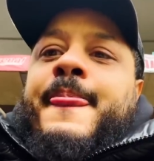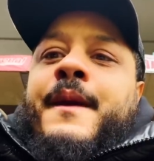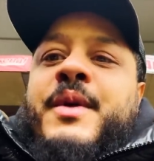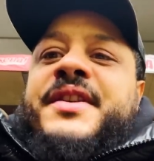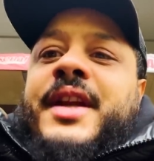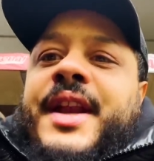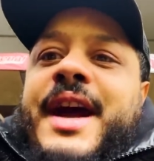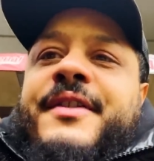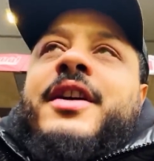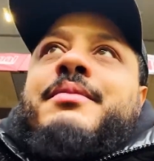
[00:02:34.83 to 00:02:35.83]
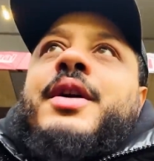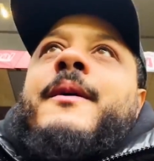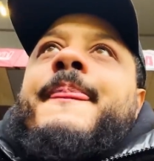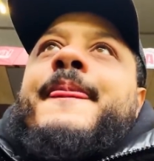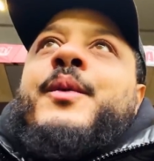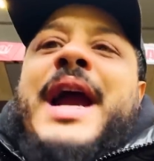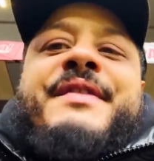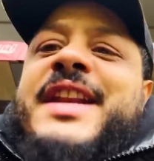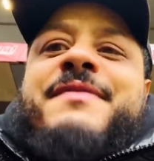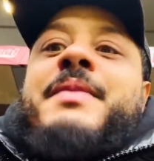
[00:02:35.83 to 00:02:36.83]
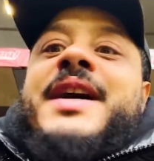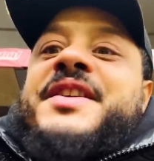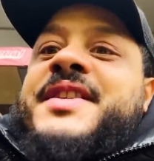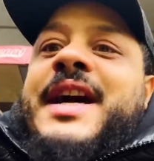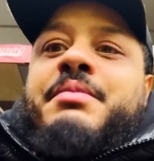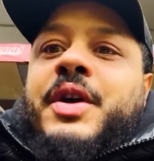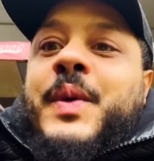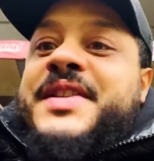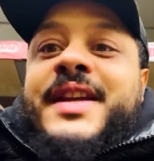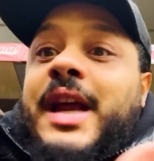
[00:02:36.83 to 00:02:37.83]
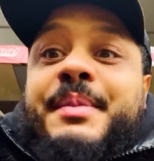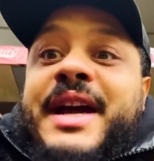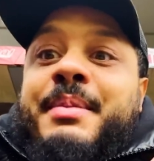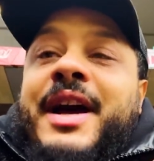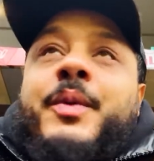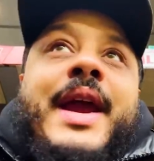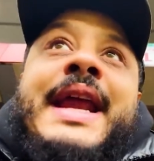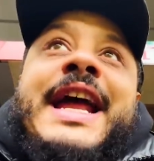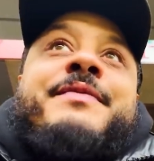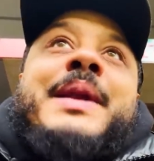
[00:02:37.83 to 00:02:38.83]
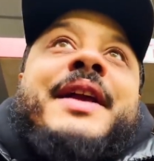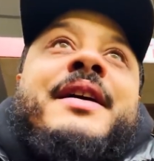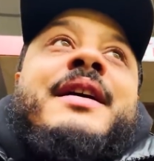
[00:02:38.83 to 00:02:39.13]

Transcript: We're still in Everton, bro. We haven't left Merseyside, bro. We're still up there, blood. We ain't left, blood.